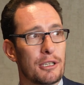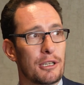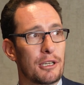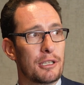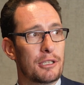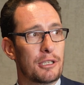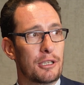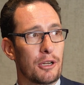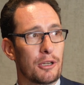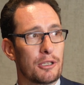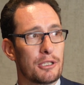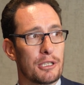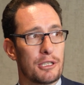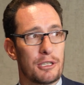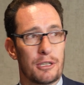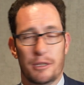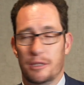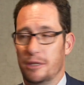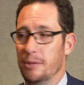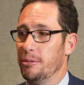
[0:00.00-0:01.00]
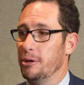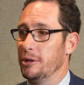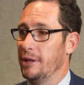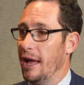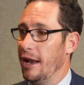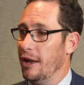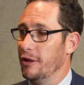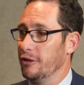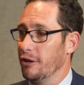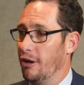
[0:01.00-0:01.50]
to, you know, just to, to put
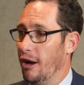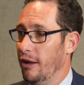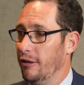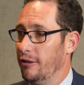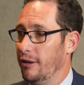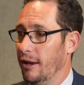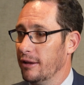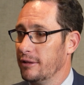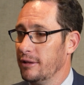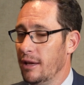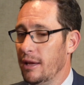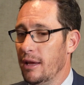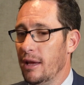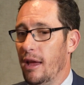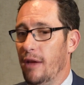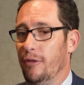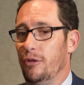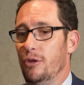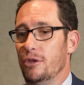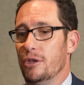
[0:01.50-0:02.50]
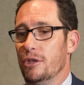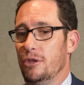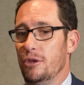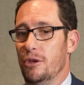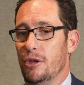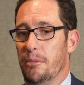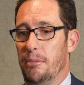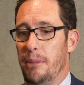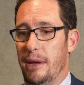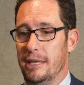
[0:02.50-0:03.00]
that into context, if you just
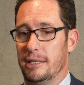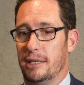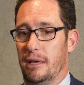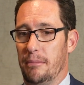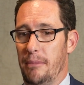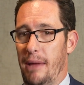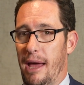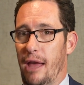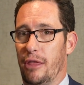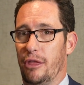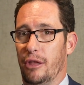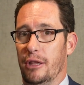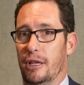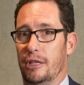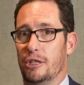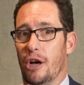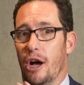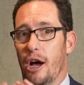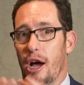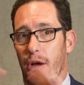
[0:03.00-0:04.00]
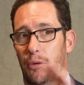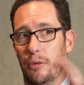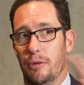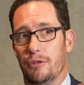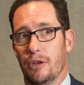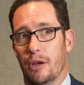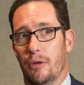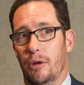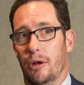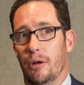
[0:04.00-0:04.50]
do the basic math on the target,
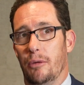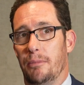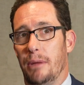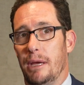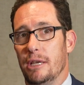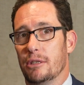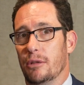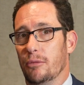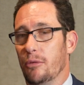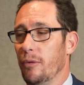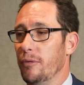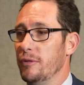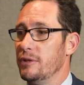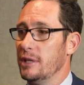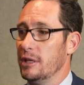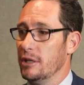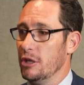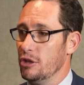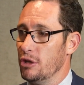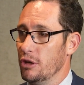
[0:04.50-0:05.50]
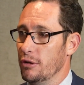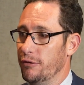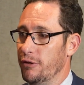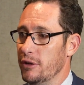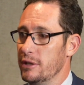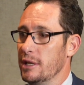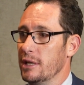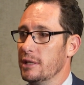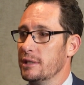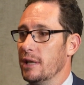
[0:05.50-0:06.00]
we've, you know, based on what we've seen in the
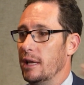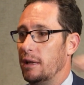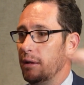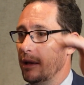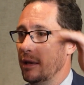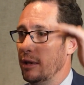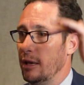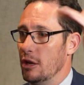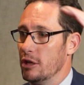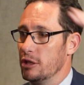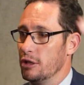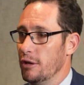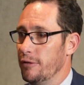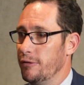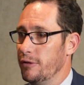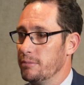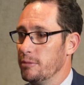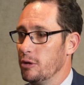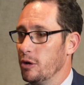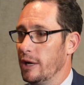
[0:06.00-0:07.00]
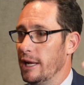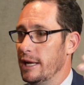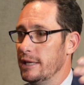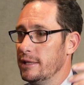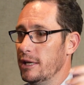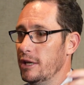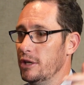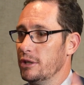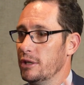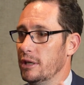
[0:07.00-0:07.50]
geophysics and near-surface
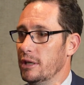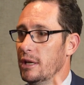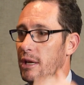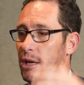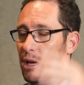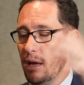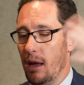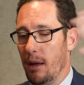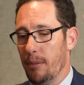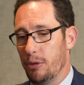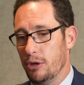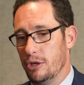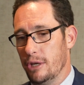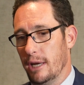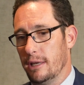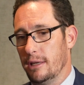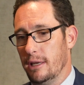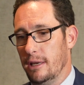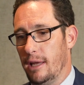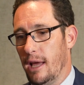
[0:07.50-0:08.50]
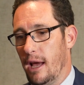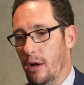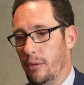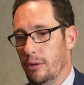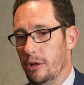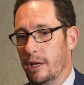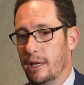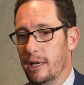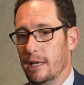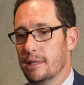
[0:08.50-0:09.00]
mineralization and projecting down,
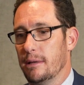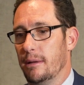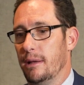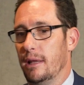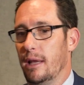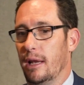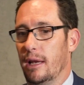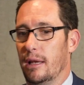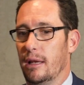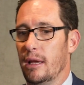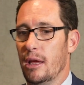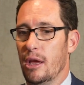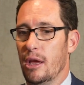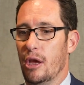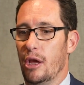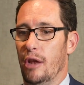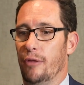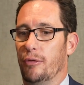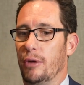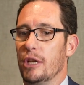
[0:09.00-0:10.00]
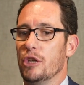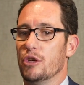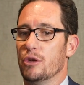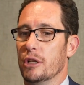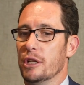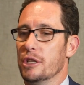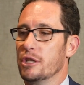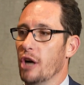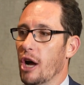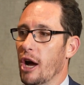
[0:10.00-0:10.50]
we're looking at something that, if we can
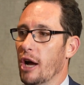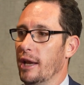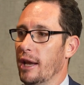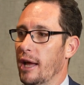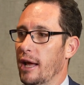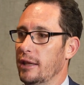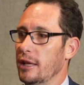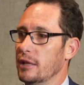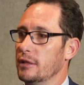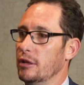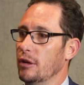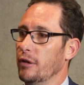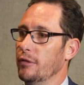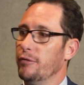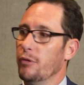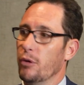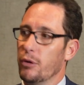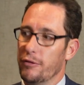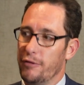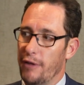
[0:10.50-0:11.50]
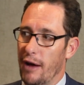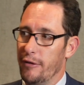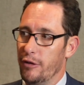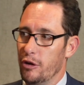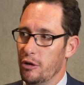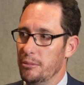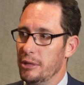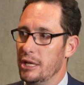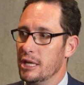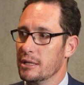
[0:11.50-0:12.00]
drill a target out that's, you know, four to five
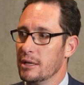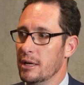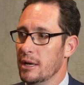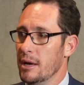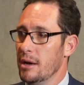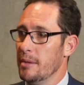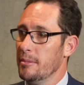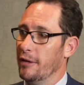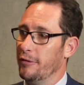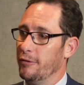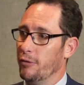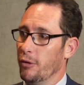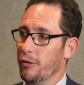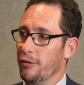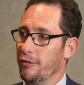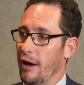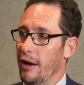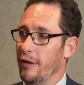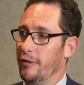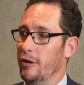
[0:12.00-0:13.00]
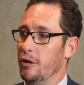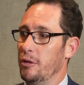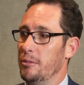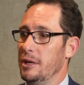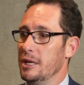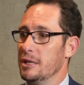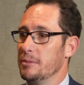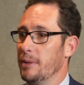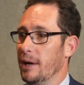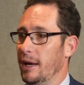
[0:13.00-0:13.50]
hundred meters, uh, four to five hundred
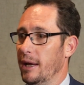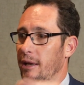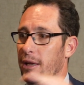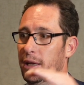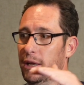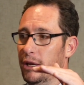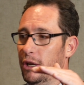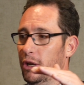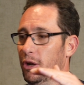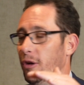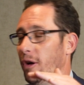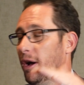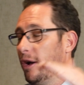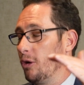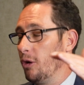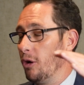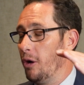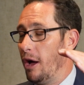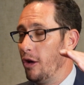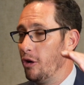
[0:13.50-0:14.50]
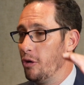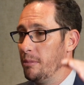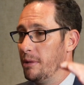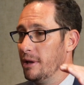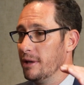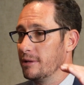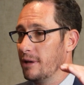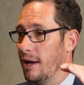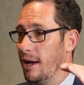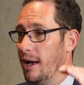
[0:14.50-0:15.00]
meters by, you know, I call one hundred
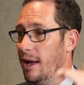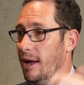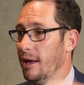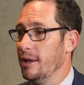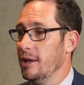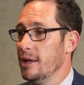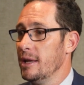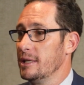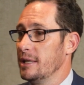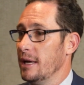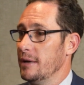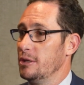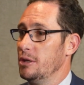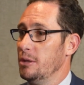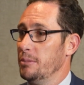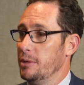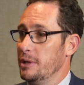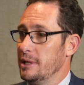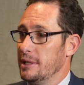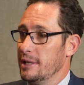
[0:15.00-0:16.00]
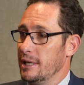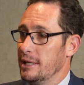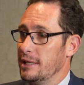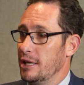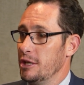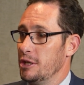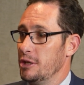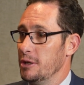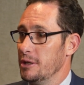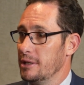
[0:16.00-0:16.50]
meters high times two point six
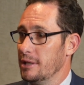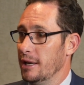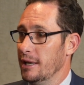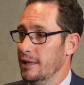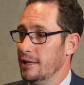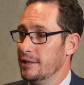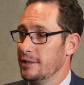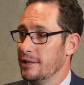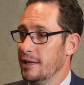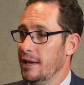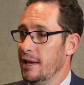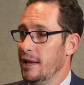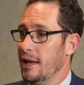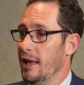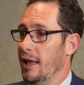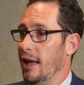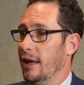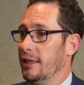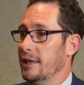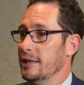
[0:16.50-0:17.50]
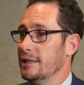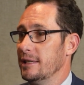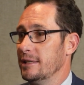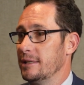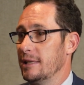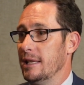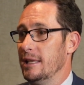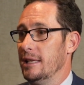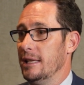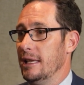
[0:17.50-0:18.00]
gets you your tons. Like this
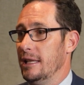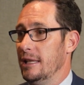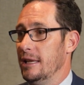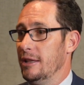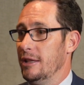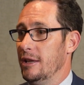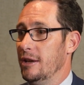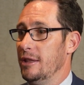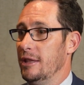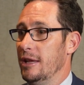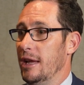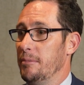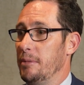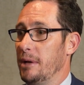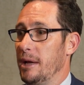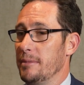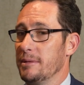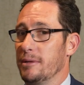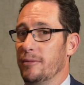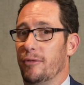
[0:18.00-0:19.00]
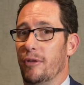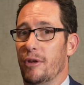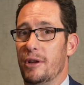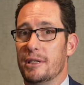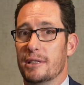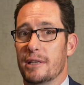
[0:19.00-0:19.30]
is the, the, the, that becomes a very